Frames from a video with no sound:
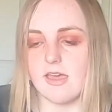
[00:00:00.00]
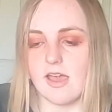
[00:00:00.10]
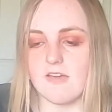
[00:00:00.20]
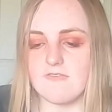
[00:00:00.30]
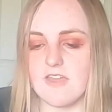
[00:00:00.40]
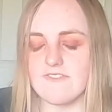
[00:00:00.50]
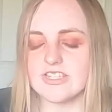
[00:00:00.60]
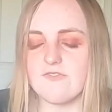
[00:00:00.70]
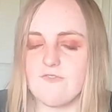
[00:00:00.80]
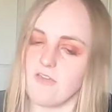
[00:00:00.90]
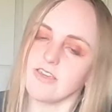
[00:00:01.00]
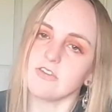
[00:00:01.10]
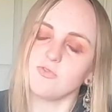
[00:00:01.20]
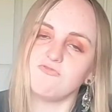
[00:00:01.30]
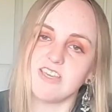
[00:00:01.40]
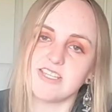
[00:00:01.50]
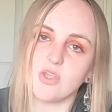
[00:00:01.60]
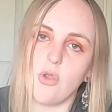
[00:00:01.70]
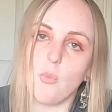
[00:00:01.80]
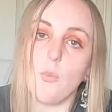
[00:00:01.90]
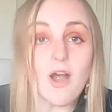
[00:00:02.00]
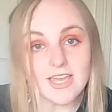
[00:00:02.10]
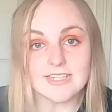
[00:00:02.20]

And there is a very good reason why